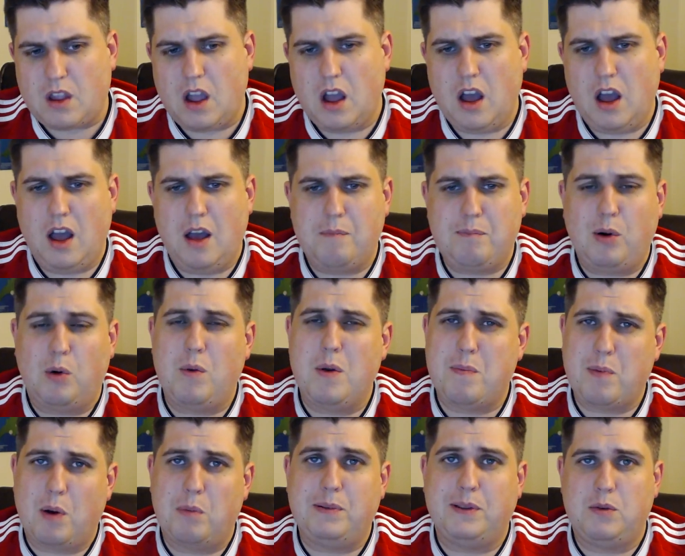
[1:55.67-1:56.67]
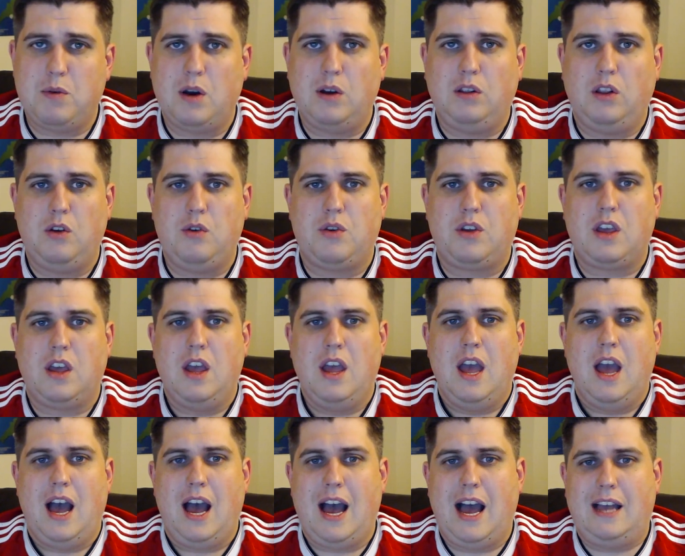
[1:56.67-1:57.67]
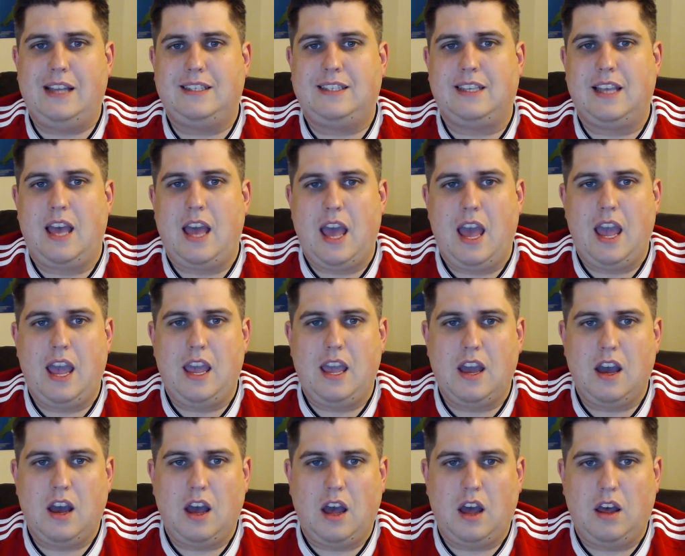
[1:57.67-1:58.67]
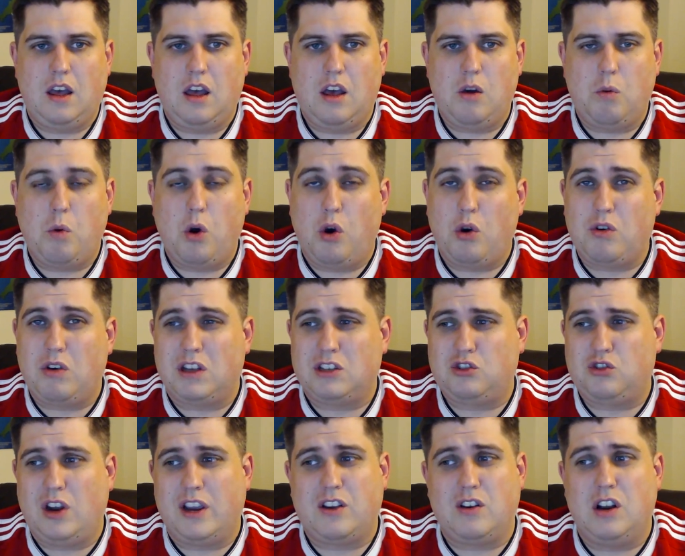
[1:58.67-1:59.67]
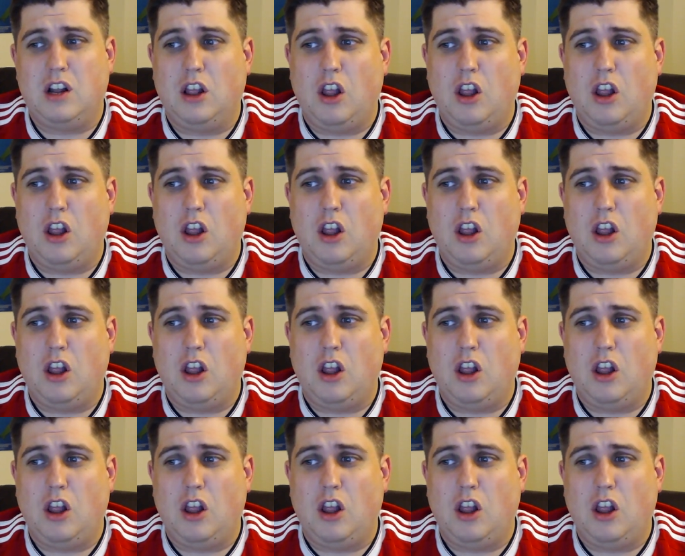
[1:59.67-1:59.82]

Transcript: But we probably will look at a world-class striker.